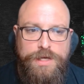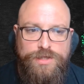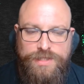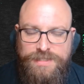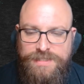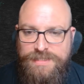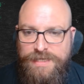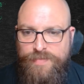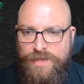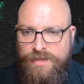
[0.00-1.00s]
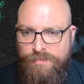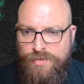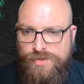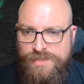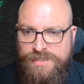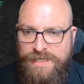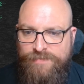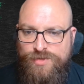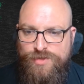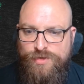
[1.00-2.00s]
So this is something that abusers
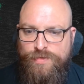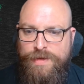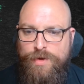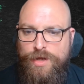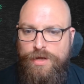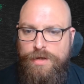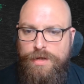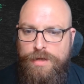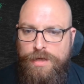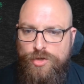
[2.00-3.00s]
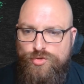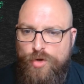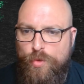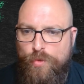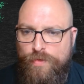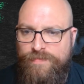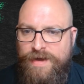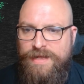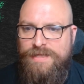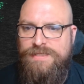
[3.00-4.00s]
love to do. They want to control all the
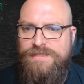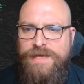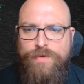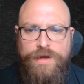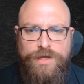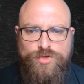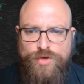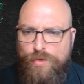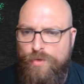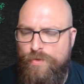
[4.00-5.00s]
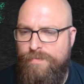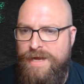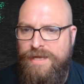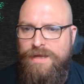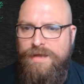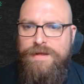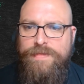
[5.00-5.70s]
finances. They want to control all the money.